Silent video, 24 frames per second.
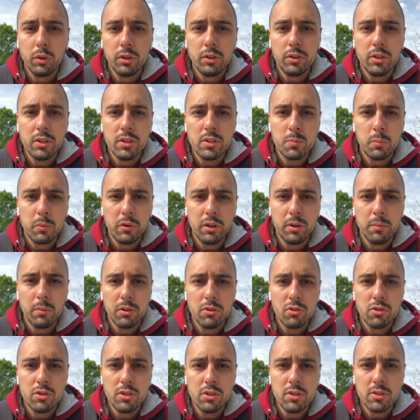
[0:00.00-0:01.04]
with this, pretty
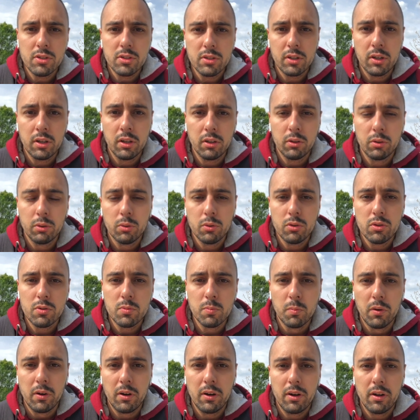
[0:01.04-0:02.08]
much this
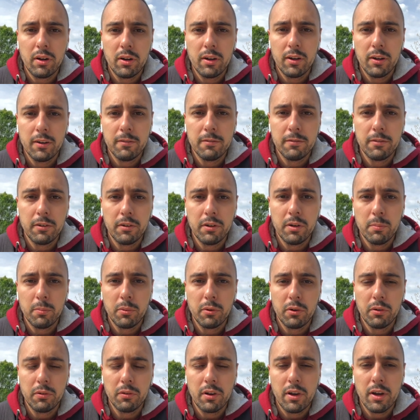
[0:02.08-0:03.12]
concludes my very
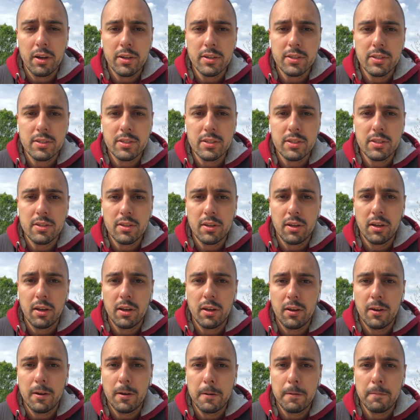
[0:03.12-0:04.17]
improvised
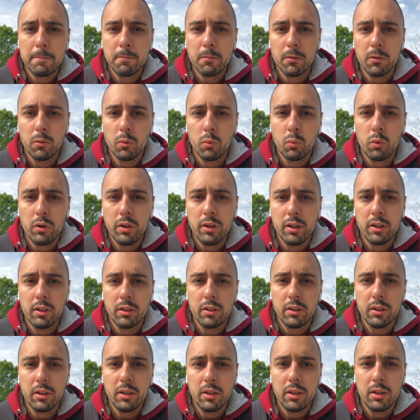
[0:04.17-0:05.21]

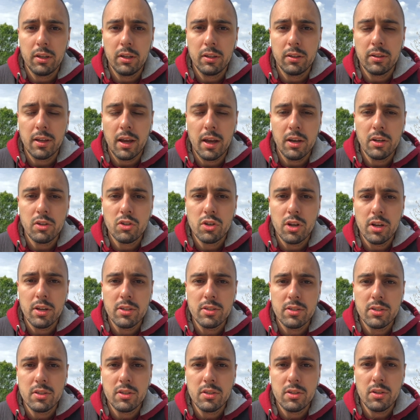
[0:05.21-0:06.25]
weekly
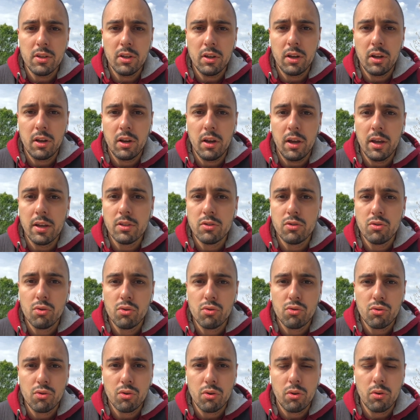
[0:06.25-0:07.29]
digest. As
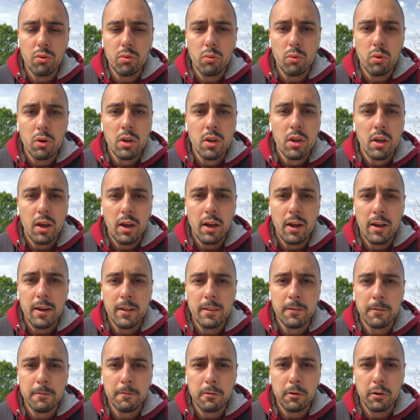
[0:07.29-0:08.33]
usual,
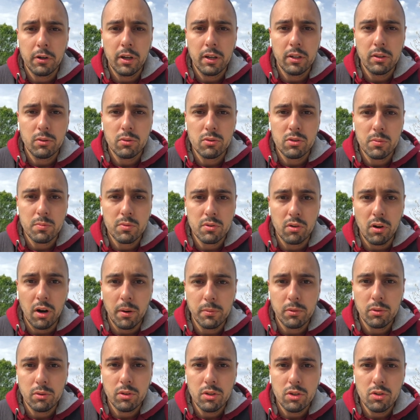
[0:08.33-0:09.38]
don't forget to
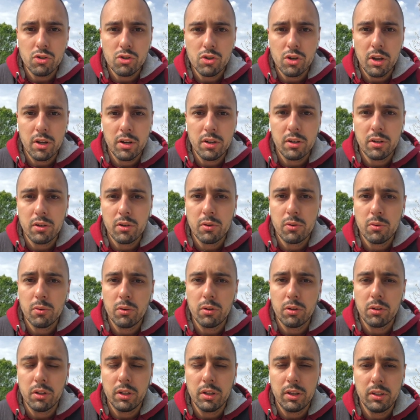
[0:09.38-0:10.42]
subscribe to this channel,
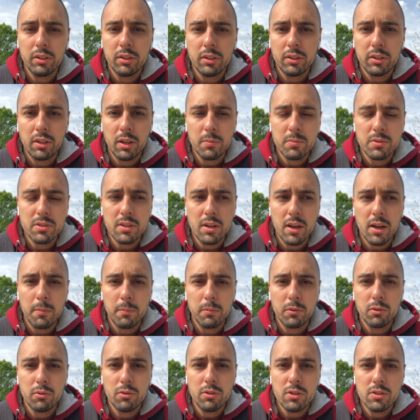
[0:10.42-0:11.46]
click the thumbs
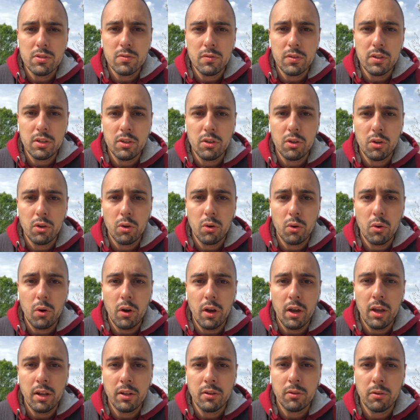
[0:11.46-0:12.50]
up to this video,
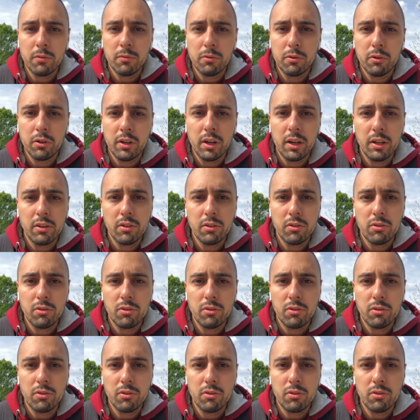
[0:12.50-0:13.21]
and don't forget